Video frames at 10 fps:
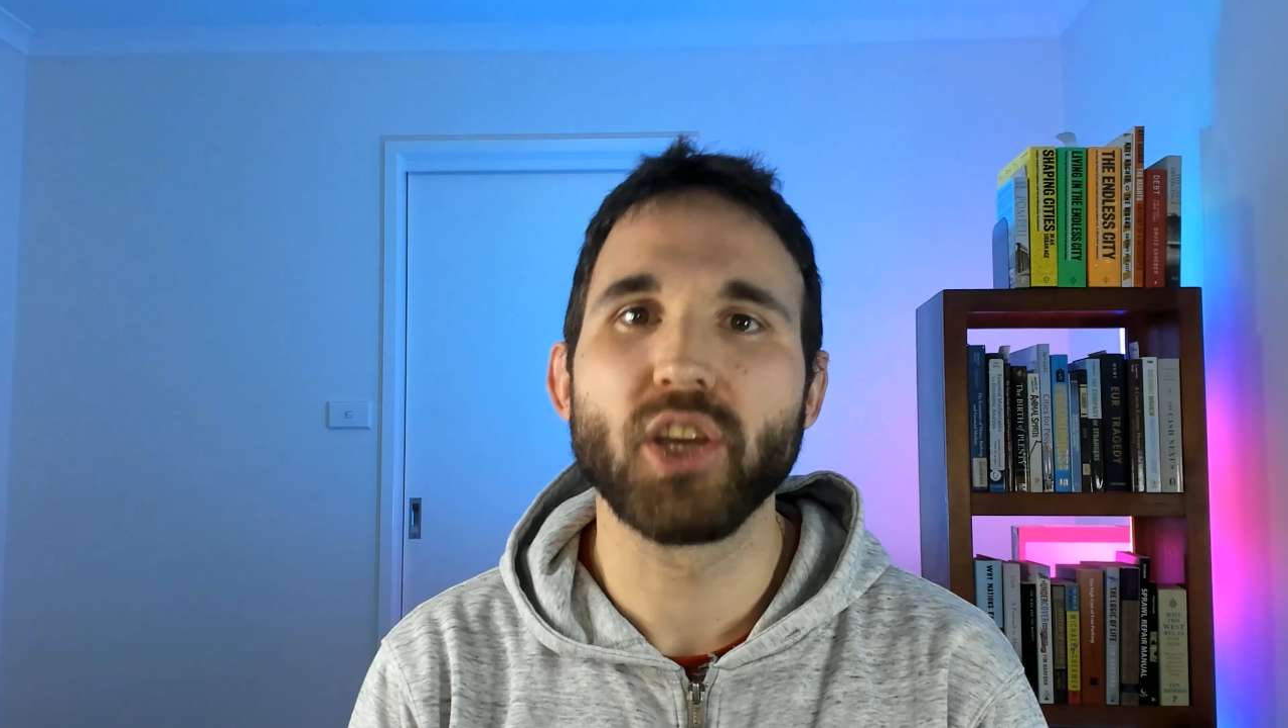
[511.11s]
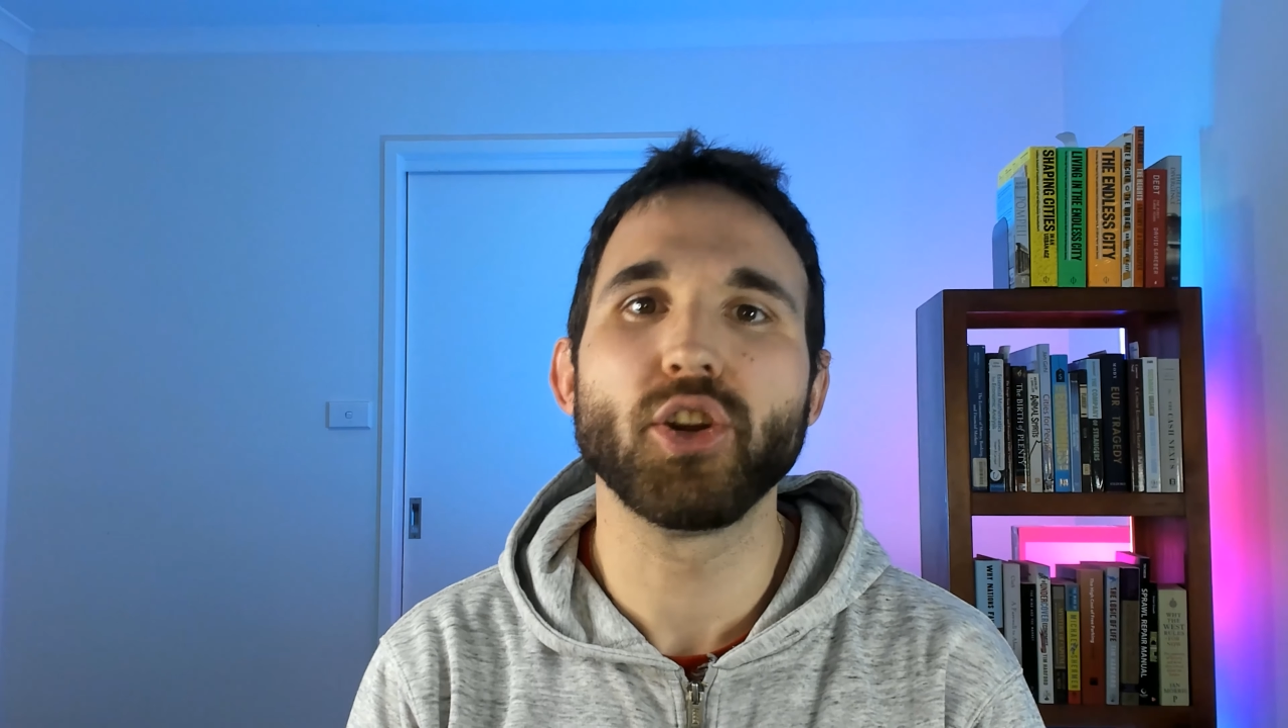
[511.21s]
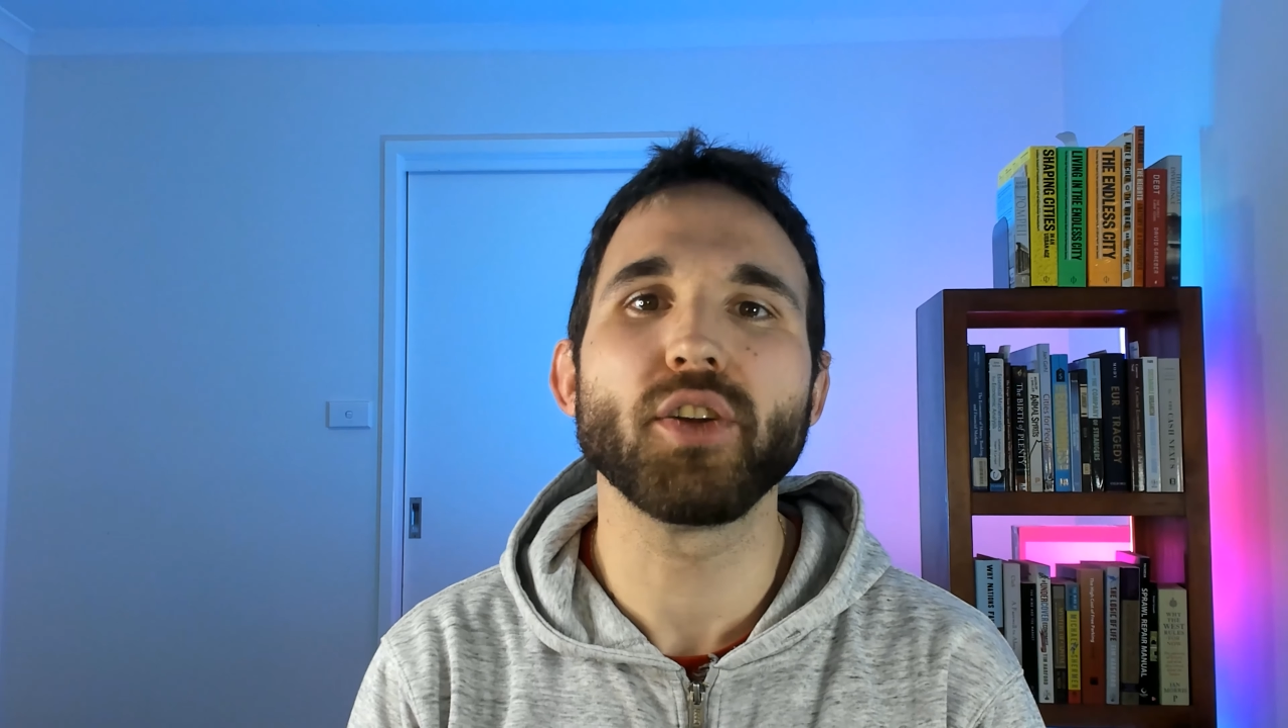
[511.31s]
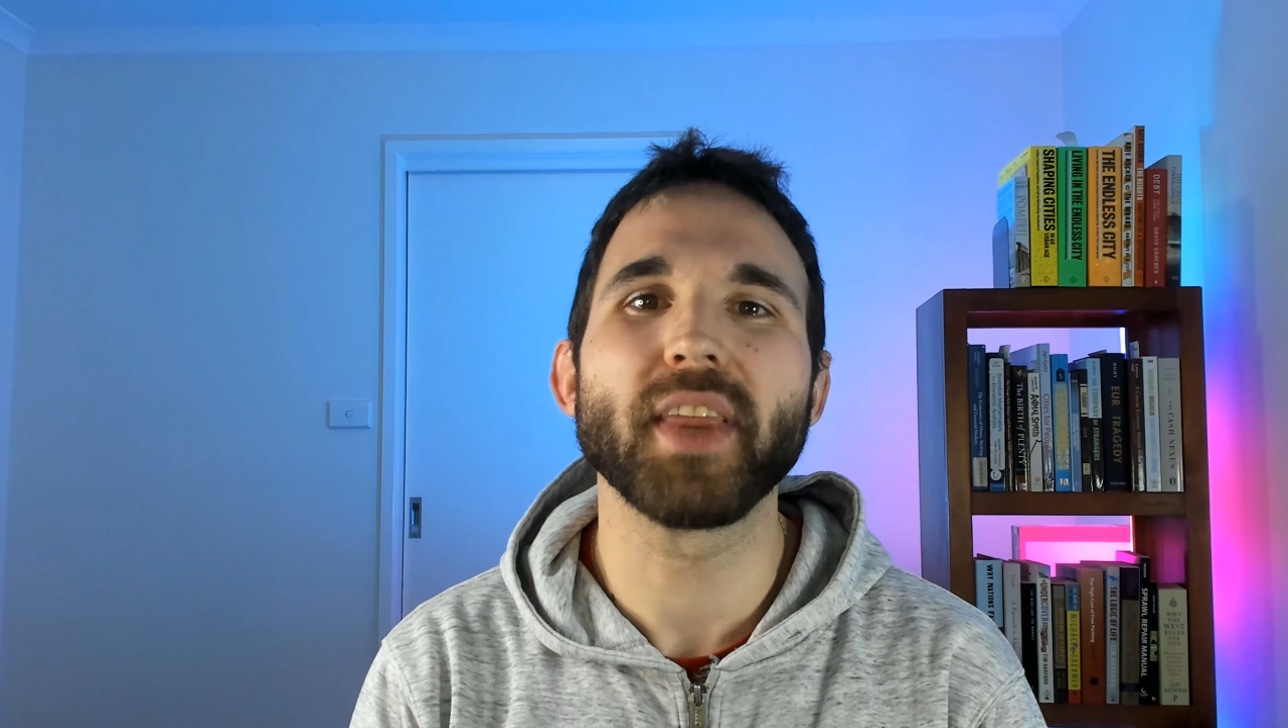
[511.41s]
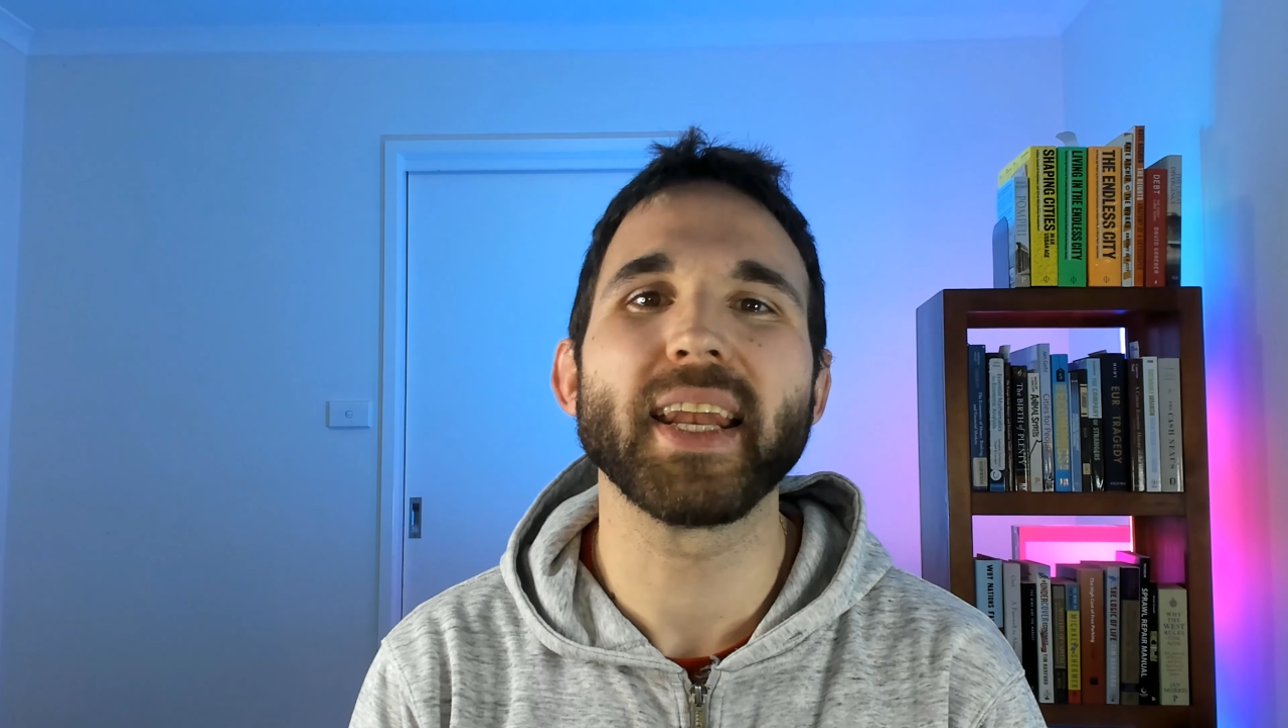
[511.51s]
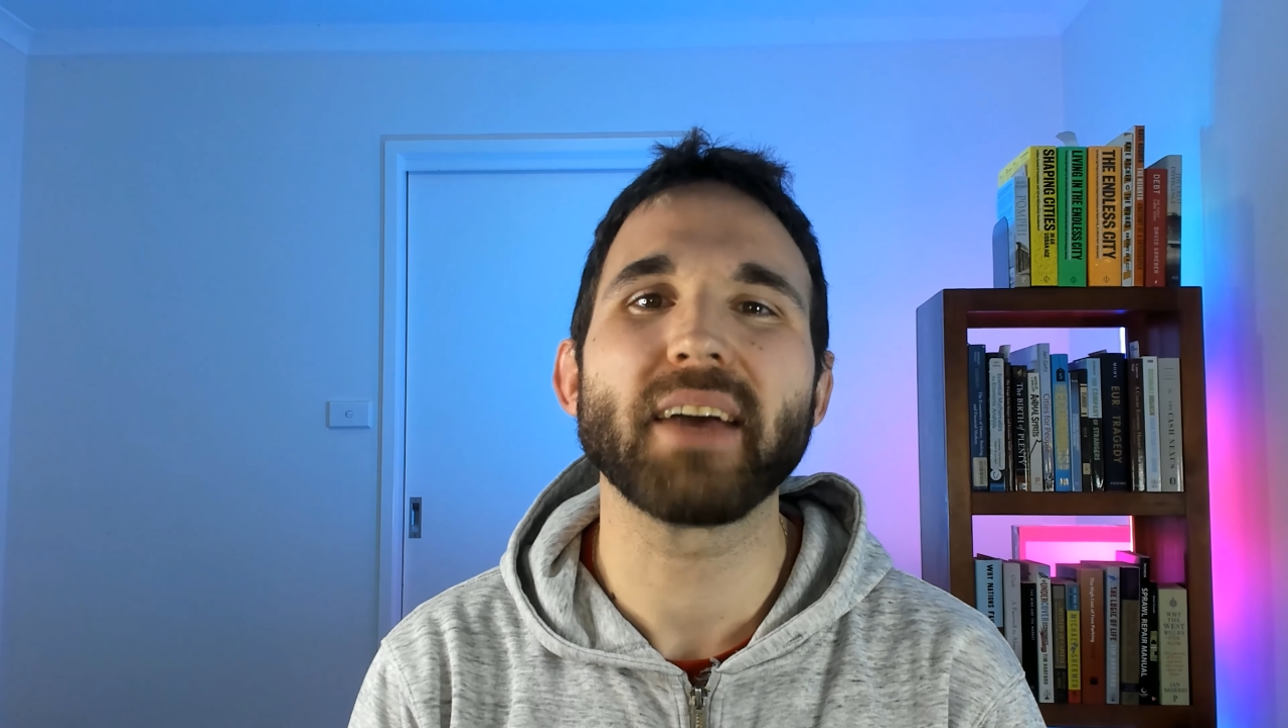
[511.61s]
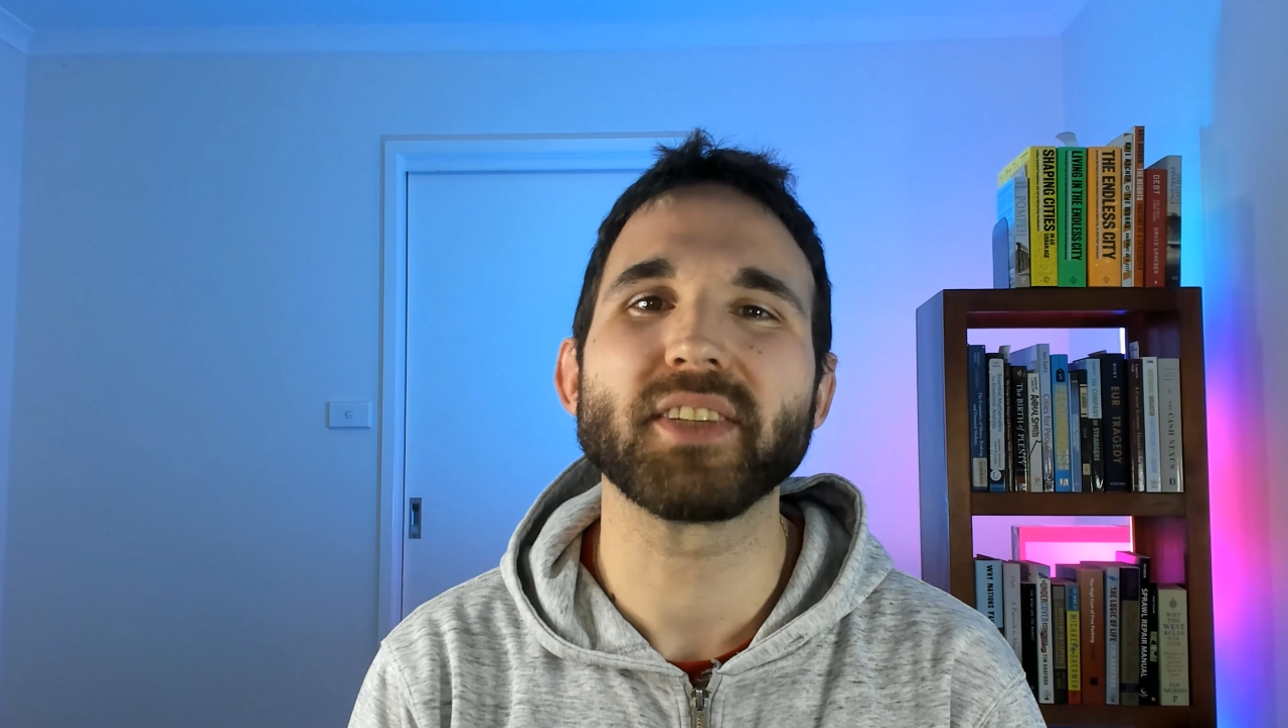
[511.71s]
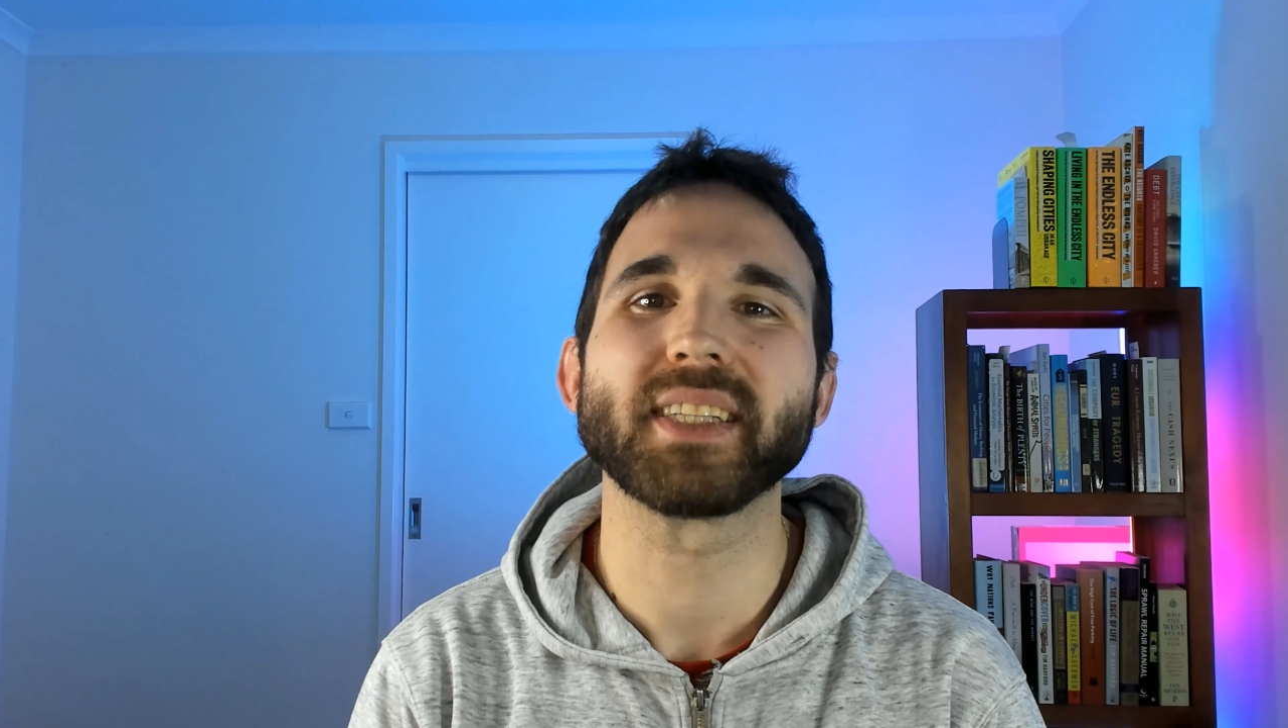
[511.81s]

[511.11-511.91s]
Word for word: You don't then have